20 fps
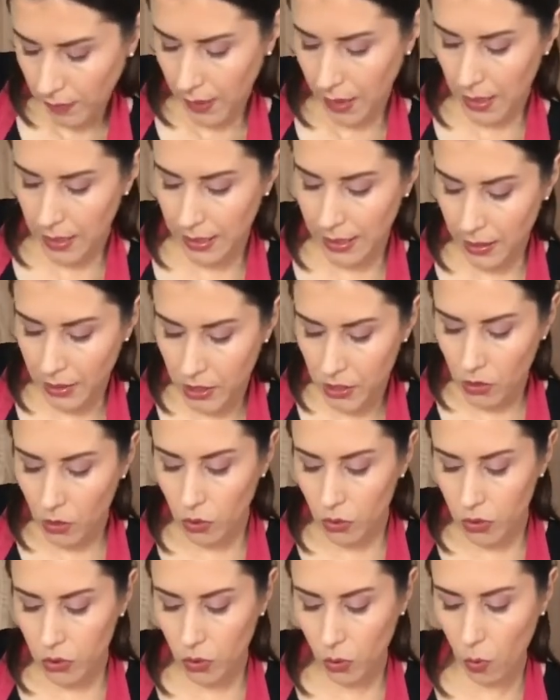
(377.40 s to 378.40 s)
The reason
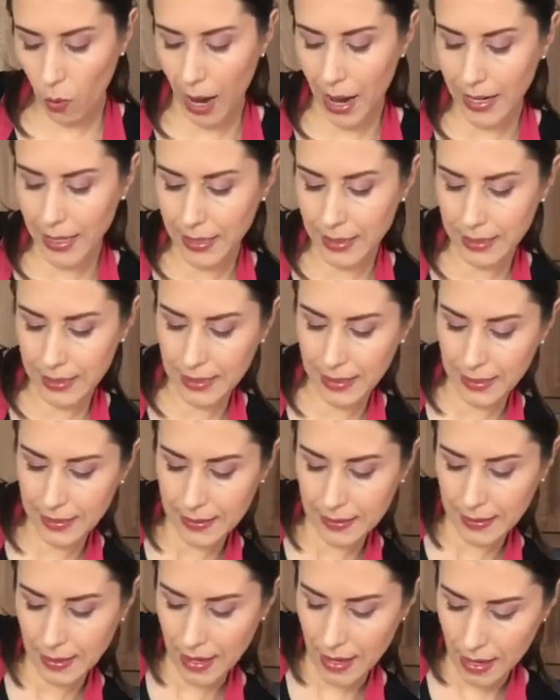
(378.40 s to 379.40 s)
also why
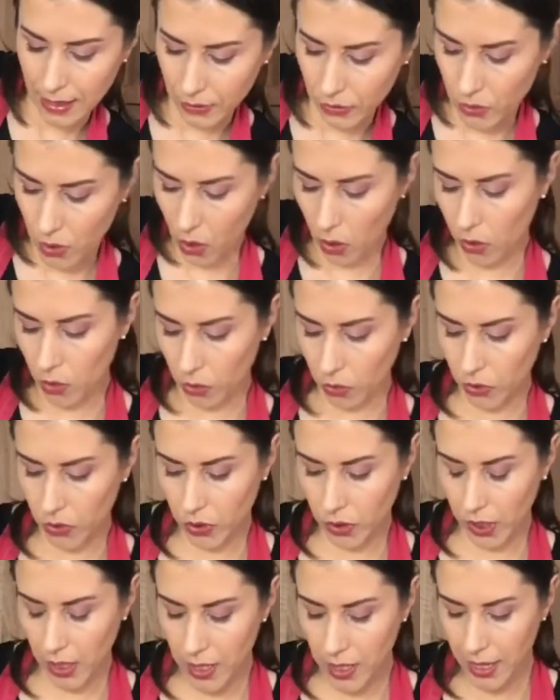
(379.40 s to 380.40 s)
this dough
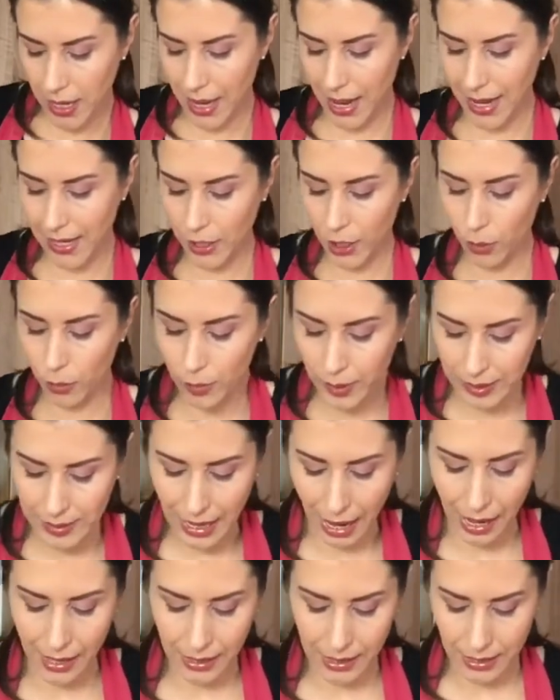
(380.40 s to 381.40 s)
looks a little bit
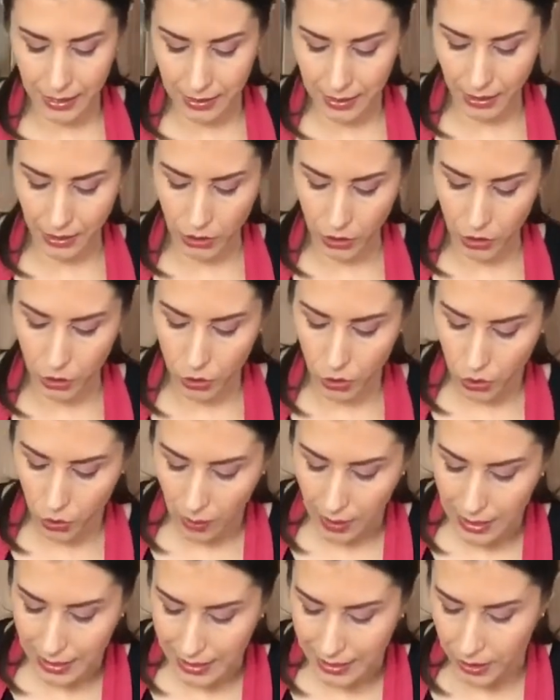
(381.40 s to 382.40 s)
darker than
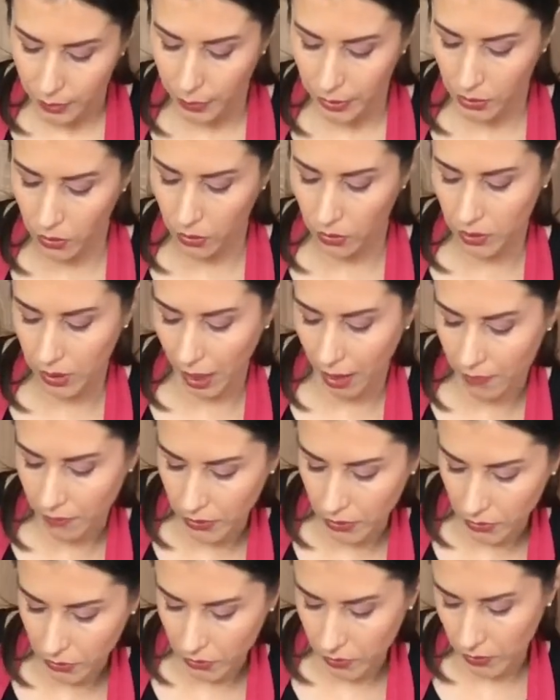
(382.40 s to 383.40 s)
usual is because I've
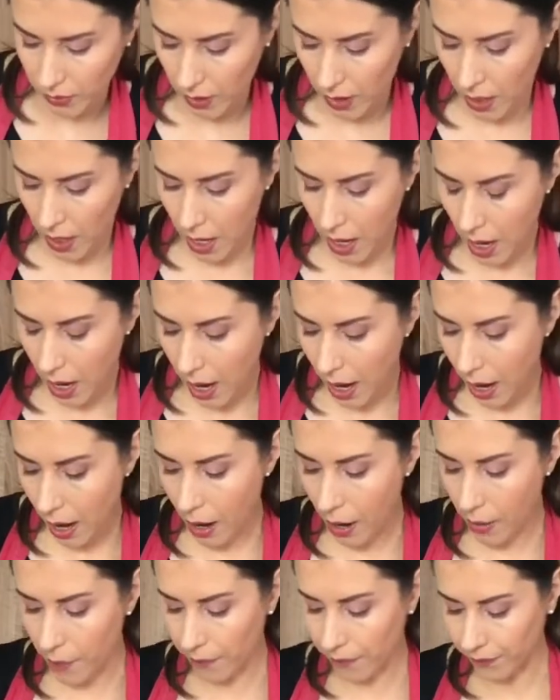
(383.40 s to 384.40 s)
used
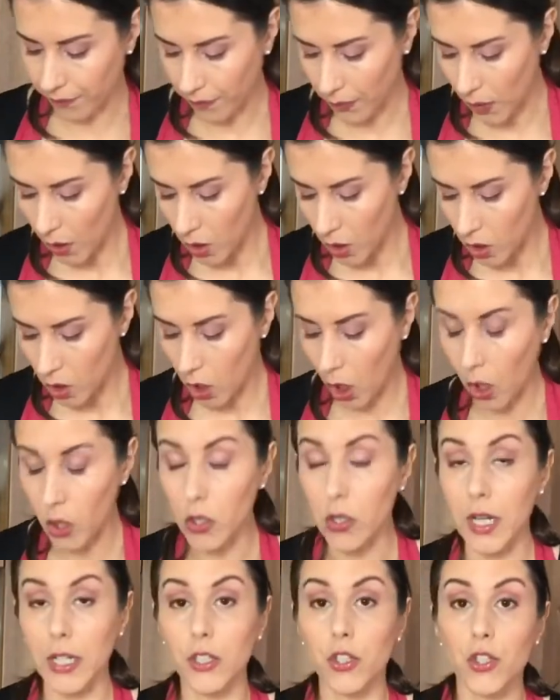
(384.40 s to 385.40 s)

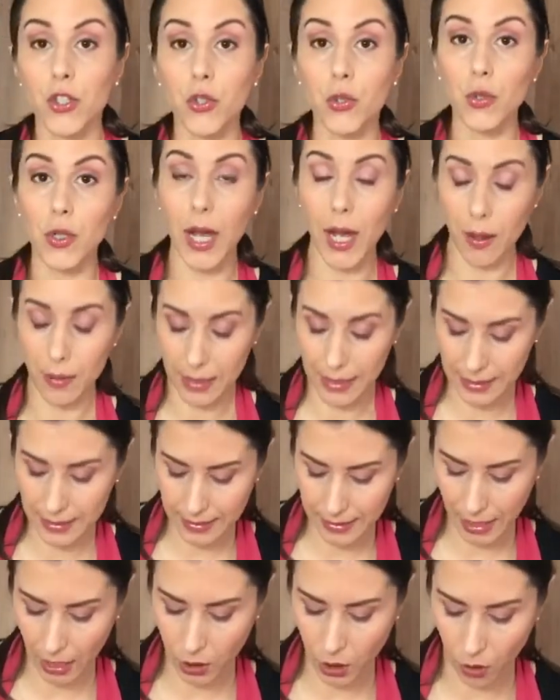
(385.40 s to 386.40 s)
coconut sugar
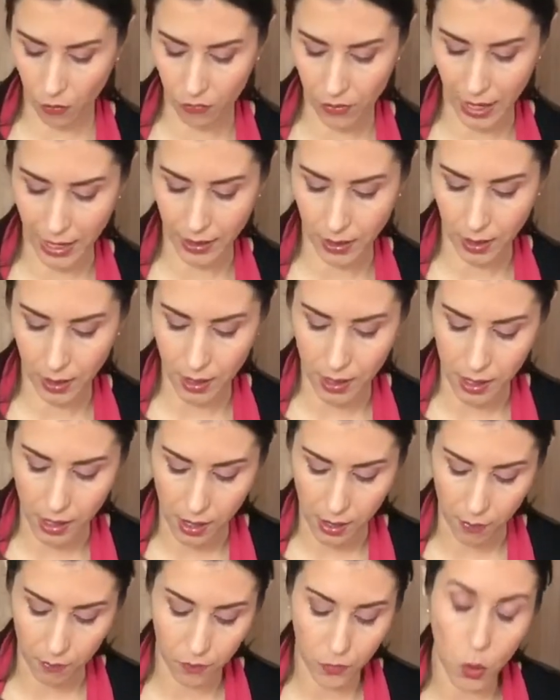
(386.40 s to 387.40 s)
instead of like
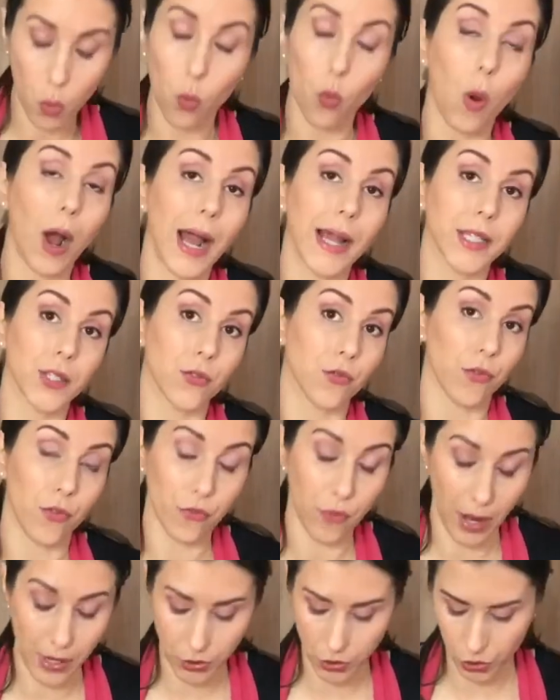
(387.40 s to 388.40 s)
white
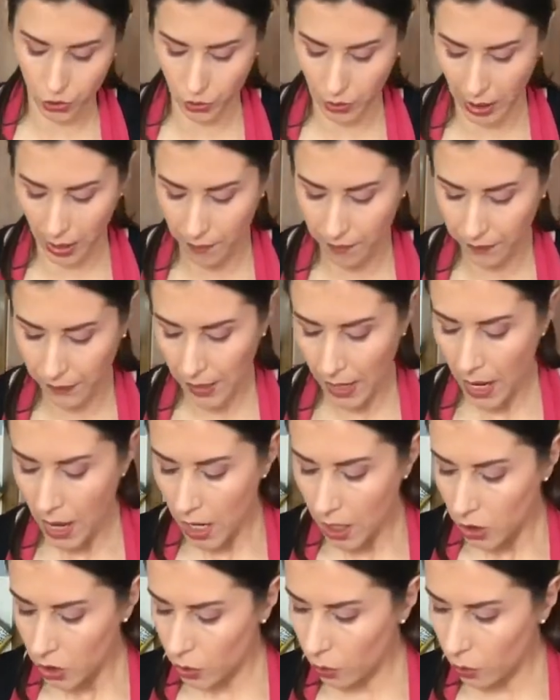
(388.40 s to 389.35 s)
refined sugar. So